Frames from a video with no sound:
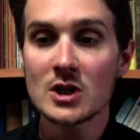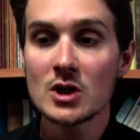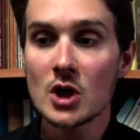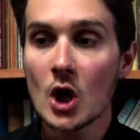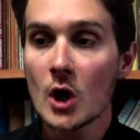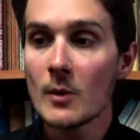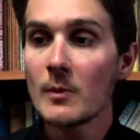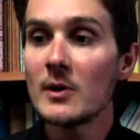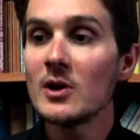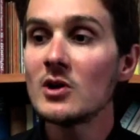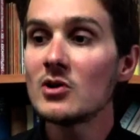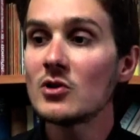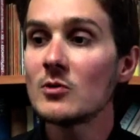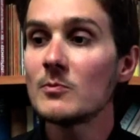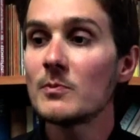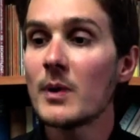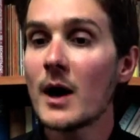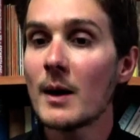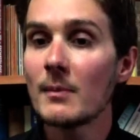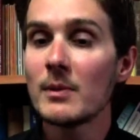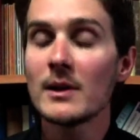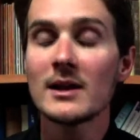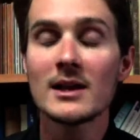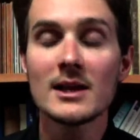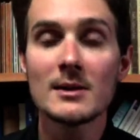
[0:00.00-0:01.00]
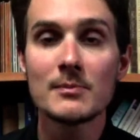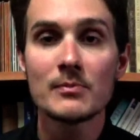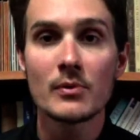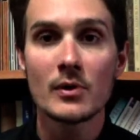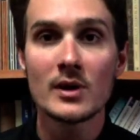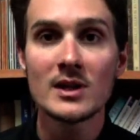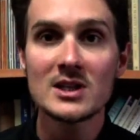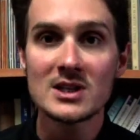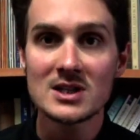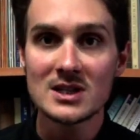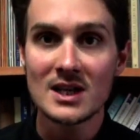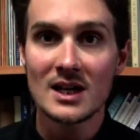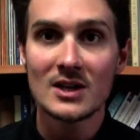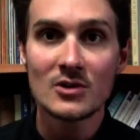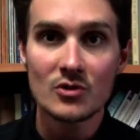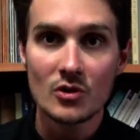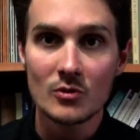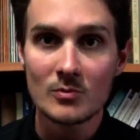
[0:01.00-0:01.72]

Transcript: nobody should publicly preach, teach,